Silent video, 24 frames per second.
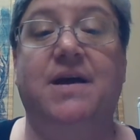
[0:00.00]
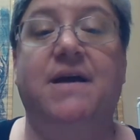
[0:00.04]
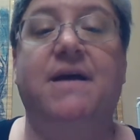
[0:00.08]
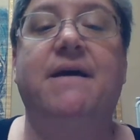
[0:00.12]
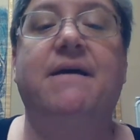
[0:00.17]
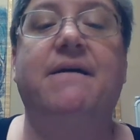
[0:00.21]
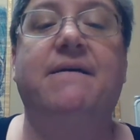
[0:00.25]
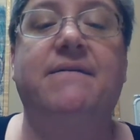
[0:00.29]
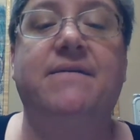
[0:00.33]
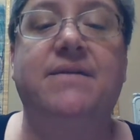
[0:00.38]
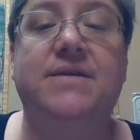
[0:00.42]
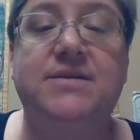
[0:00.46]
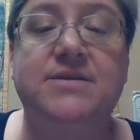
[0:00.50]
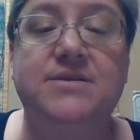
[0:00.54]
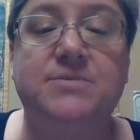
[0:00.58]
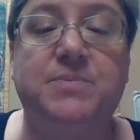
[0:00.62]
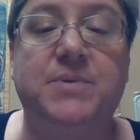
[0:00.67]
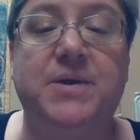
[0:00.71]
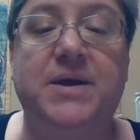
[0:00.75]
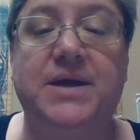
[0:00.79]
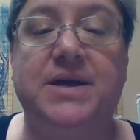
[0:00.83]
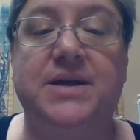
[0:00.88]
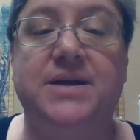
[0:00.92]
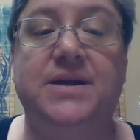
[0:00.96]
and
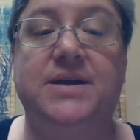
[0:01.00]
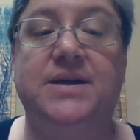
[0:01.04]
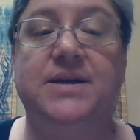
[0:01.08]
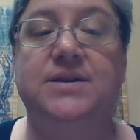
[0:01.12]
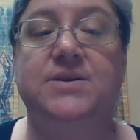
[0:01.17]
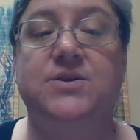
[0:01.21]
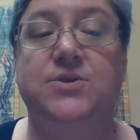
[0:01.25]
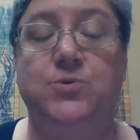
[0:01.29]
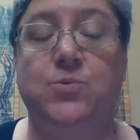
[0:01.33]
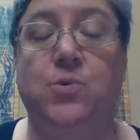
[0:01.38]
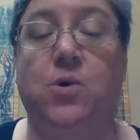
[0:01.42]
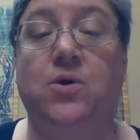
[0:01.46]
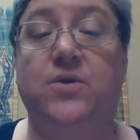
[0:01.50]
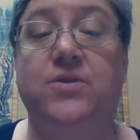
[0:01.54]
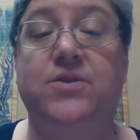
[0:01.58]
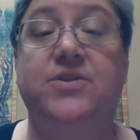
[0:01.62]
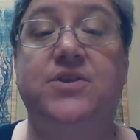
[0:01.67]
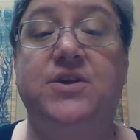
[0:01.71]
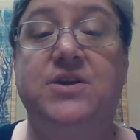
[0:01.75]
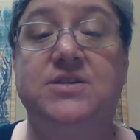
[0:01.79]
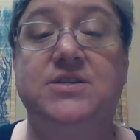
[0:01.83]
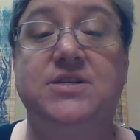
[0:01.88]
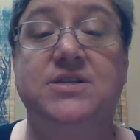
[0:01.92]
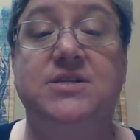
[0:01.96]
explain it and do all the
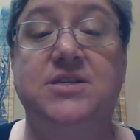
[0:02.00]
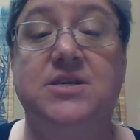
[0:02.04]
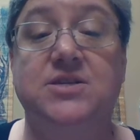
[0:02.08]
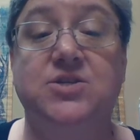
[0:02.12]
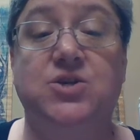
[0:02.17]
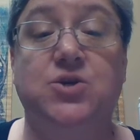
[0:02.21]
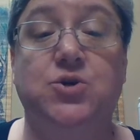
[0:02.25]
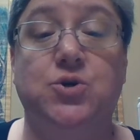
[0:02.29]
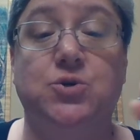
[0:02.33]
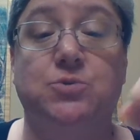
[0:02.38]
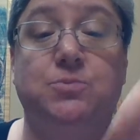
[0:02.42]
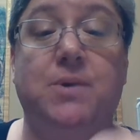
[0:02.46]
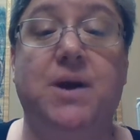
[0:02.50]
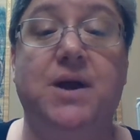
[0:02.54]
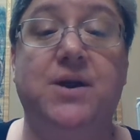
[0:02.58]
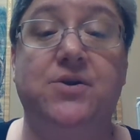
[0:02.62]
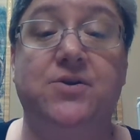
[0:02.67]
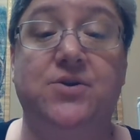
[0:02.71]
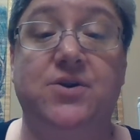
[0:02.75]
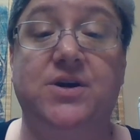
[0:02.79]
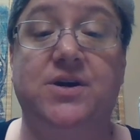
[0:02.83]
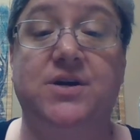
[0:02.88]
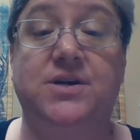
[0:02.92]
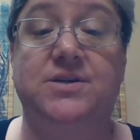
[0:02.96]
things he says a good
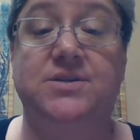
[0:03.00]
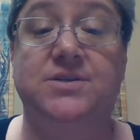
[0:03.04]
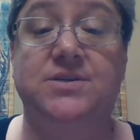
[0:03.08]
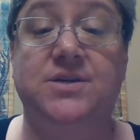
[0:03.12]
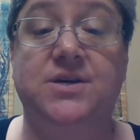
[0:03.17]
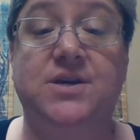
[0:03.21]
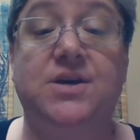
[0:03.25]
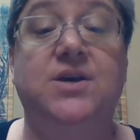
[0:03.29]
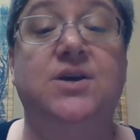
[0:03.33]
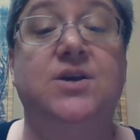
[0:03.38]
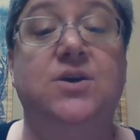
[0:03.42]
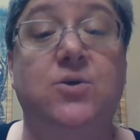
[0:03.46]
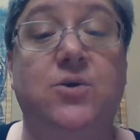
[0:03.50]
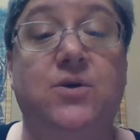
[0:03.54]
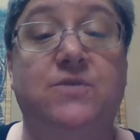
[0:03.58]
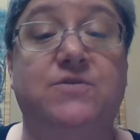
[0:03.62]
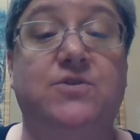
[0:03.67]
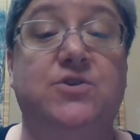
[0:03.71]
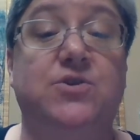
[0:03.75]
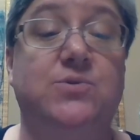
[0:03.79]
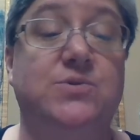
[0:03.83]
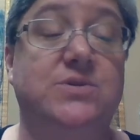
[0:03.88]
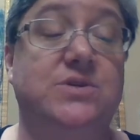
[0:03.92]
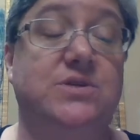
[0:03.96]
writer does. You have
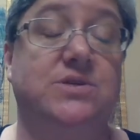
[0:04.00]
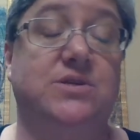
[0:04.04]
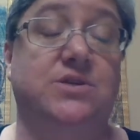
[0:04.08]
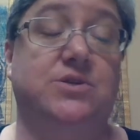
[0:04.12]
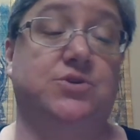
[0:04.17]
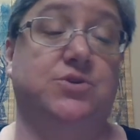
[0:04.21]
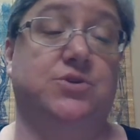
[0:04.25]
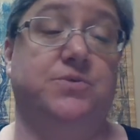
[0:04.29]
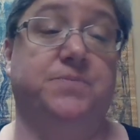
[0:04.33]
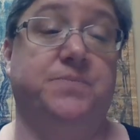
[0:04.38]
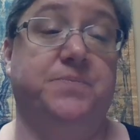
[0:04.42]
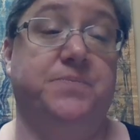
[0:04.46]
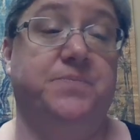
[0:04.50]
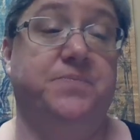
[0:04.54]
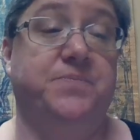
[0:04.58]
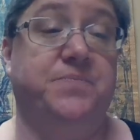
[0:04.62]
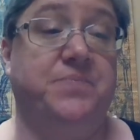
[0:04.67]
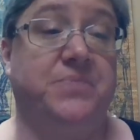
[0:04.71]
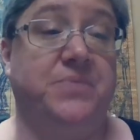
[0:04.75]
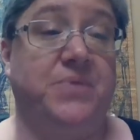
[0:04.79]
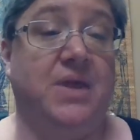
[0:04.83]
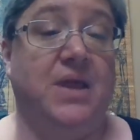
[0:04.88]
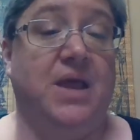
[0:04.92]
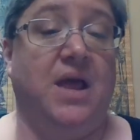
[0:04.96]
to do as a teacher.
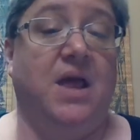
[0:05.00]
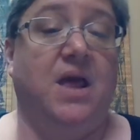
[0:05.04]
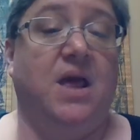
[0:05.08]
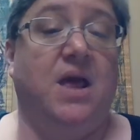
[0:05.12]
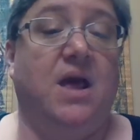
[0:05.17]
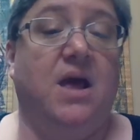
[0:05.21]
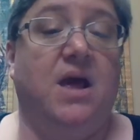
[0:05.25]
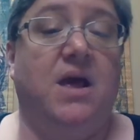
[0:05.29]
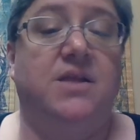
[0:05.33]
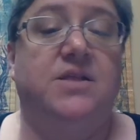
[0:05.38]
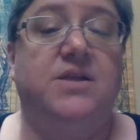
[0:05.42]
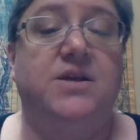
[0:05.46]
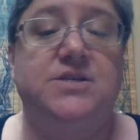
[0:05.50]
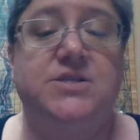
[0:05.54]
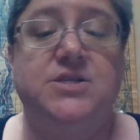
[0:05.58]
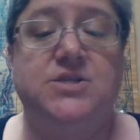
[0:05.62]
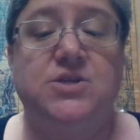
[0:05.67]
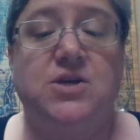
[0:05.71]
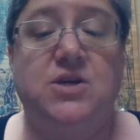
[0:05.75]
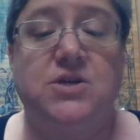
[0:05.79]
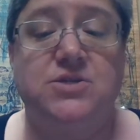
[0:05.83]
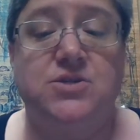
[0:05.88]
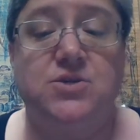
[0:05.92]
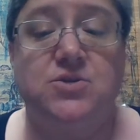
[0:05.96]
This is
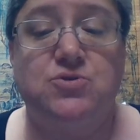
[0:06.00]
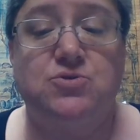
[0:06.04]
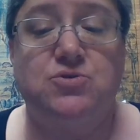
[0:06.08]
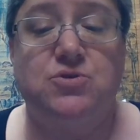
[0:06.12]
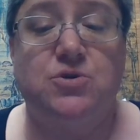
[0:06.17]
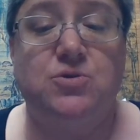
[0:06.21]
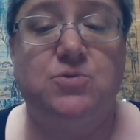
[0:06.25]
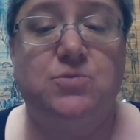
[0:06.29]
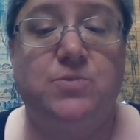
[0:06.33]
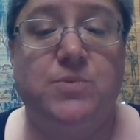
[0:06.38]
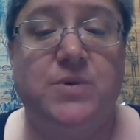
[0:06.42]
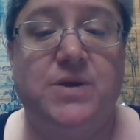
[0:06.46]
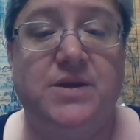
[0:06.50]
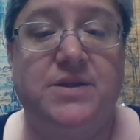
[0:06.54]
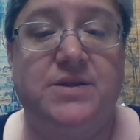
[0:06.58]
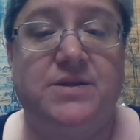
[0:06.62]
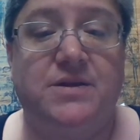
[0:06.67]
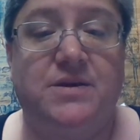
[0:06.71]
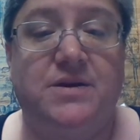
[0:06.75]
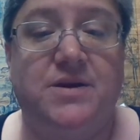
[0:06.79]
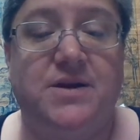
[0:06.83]
also true with